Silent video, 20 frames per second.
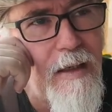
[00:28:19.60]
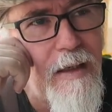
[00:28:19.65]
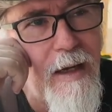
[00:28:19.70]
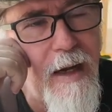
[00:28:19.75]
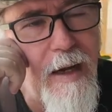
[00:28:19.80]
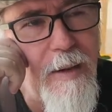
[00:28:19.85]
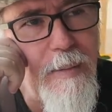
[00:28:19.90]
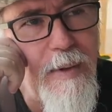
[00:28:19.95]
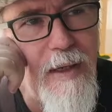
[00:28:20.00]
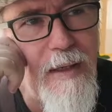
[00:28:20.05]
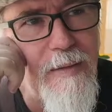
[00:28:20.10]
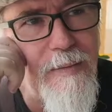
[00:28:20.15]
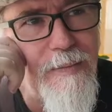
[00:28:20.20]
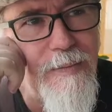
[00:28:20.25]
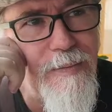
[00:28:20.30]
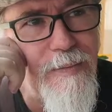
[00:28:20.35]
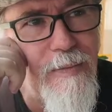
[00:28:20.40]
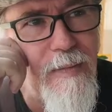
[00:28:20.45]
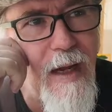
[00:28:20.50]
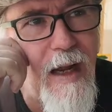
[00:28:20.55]
yeah, I mean,
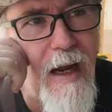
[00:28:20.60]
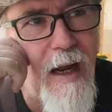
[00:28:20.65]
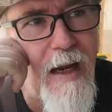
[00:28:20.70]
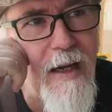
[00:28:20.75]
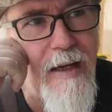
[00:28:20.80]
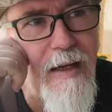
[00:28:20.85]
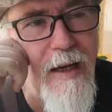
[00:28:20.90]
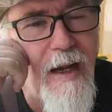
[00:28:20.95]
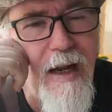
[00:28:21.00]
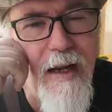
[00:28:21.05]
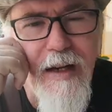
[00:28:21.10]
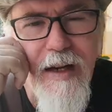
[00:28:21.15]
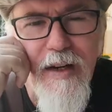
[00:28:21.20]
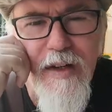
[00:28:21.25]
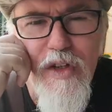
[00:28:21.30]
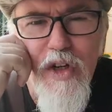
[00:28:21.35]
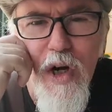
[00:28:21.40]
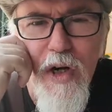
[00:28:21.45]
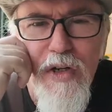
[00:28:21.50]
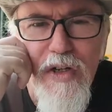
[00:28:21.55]
I get, and
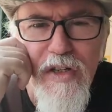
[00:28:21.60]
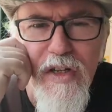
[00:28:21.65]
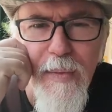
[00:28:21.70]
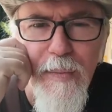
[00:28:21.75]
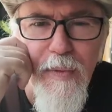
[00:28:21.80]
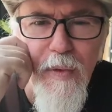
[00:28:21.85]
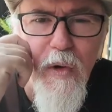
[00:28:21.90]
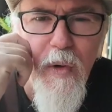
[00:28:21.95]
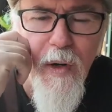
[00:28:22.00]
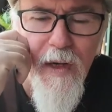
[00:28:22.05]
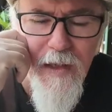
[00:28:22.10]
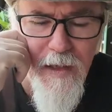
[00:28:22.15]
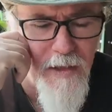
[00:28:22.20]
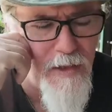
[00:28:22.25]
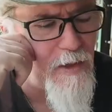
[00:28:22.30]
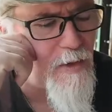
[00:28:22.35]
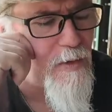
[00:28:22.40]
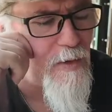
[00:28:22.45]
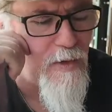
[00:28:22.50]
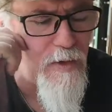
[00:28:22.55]
it charges up quickly
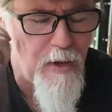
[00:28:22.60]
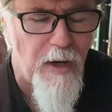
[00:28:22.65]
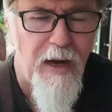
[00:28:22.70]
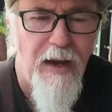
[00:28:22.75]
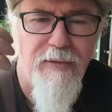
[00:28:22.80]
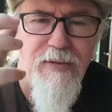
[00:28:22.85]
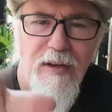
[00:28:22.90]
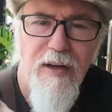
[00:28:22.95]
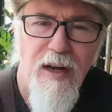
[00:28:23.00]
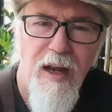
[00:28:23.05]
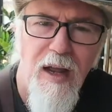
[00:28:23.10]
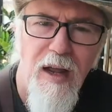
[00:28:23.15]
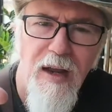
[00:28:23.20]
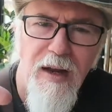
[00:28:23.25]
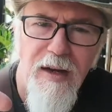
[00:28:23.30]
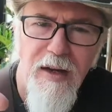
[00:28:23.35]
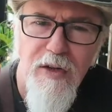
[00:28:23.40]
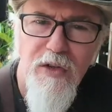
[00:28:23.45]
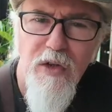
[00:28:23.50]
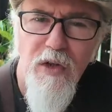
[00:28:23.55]
too, so I have an,
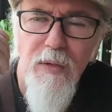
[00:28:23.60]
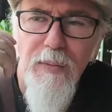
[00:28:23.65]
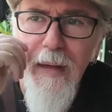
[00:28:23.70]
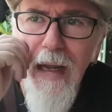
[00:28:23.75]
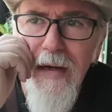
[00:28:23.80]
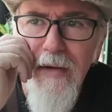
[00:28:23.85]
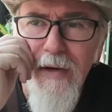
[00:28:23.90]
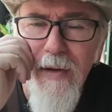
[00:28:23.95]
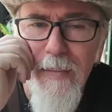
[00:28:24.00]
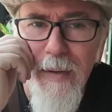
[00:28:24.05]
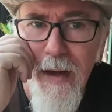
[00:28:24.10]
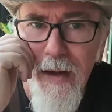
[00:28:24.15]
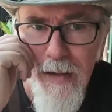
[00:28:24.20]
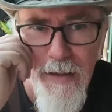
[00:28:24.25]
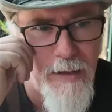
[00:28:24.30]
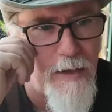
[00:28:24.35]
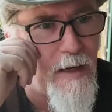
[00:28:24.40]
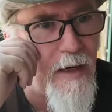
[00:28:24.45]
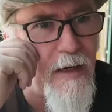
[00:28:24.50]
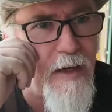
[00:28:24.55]
uh, an external battery
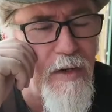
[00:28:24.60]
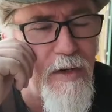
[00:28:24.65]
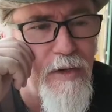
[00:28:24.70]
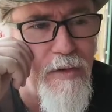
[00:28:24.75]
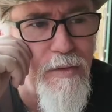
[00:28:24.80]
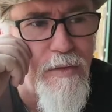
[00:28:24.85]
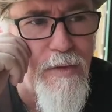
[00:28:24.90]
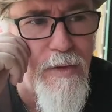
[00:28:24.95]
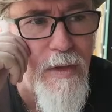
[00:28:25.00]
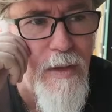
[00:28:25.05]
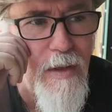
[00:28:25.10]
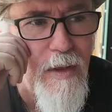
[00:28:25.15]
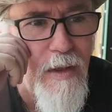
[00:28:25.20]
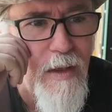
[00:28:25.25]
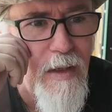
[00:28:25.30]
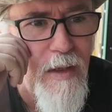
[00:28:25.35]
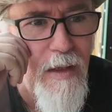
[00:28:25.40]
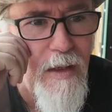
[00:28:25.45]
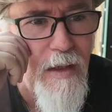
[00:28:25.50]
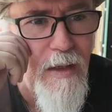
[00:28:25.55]
pack that I can use.
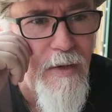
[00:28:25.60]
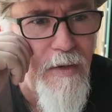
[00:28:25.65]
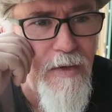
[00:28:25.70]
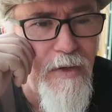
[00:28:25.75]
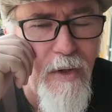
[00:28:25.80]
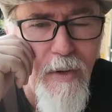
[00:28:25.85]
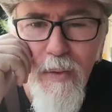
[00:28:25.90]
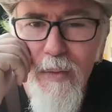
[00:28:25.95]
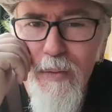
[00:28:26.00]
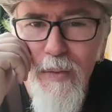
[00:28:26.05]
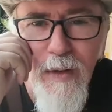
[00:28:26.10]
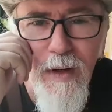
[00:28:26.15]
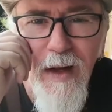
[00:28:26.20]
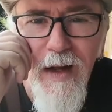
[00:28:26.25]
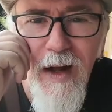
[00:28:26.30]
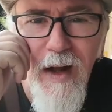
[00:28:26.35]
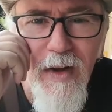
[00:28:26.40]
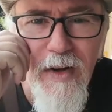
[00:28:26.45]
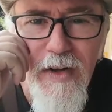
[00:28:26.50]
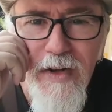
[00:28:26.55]
So
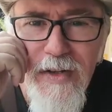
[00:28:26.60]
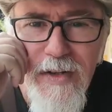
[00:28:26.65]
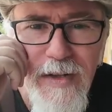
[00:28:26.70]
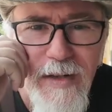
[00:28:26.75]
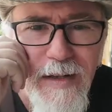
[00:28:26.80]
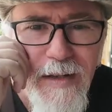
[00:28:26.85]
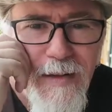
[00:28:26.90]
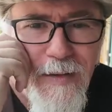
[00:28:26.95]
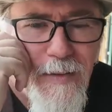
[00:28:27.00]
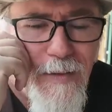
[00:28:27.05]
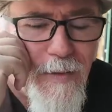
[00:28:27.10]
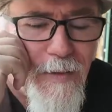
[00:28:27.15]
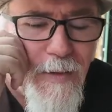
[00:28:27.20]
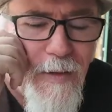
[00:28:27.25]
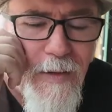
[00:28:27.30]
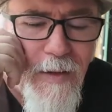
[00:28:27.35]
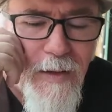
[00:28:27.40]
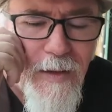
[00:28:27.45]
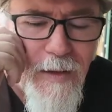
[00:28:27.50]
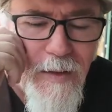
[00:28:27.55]
honestly,
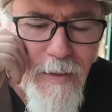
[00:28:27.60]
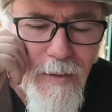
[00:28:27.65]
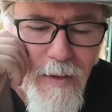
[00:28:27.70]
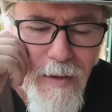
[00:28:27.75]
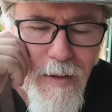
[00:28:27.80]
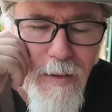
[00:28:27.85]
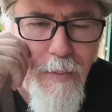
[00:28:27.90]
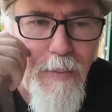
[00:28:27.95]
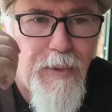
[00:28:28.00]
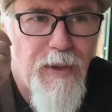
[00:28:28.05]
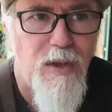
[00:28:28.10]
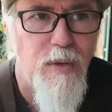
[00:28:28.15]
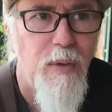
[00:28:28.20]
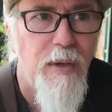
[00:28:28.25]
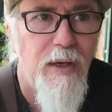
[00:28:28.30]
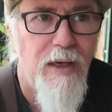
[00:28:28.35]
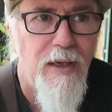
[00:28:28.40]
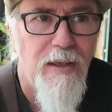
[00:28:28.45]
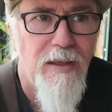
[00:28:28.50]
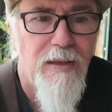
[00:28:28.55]

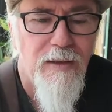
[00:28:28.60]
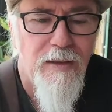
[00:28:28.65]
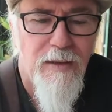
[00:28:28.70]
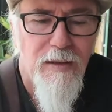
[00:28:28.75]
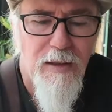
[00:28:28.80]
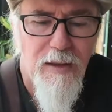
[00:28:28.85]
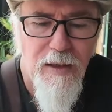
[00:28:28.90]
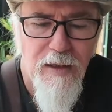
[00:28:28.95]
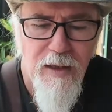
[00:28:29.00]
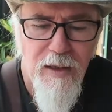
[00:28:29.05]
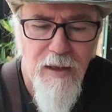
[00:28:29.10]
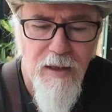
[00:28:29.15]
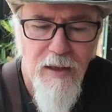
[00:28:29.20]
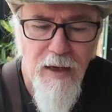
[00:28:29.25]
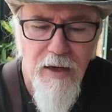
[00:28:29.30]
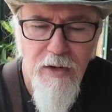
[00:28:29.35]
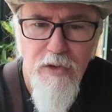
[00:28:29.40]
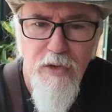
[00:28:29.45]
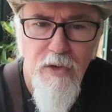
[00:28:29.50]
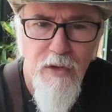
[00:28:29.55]
between the
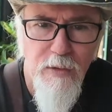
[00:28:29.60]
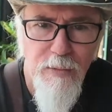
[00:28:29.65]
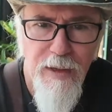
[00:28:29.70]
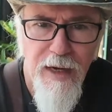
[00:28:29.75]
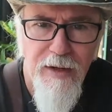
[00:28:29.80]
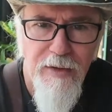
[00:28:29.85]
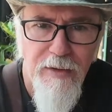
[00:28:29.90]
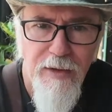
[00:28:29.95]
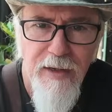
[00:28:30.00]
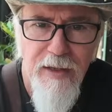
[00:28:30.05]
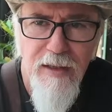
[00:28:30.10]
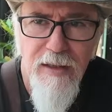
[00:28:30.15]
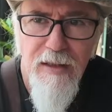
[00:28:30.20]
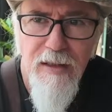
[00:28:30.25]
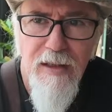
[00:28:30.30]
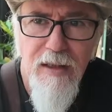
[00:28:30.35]
external battery,